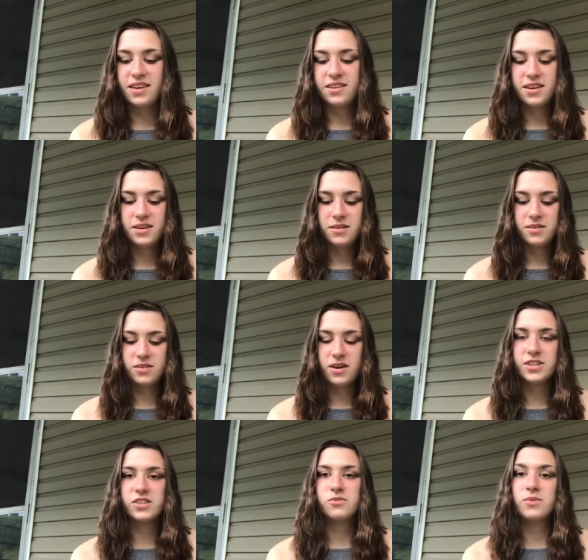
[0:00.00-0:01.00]
So I
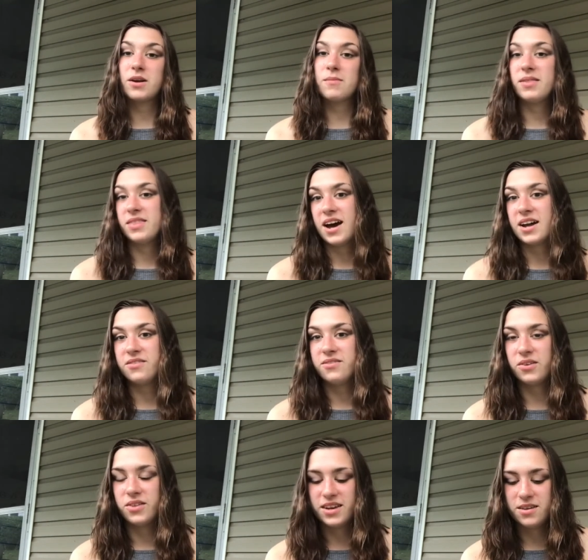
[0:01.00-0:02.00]
just recommend that if
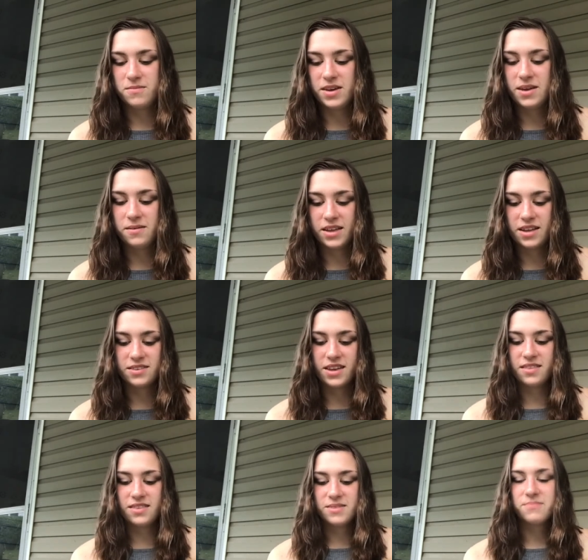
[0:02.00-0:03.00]
you're like me in that
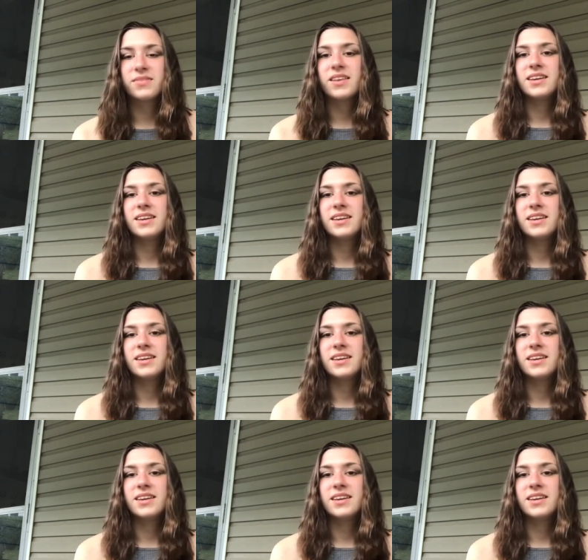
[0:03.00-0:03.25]
sense.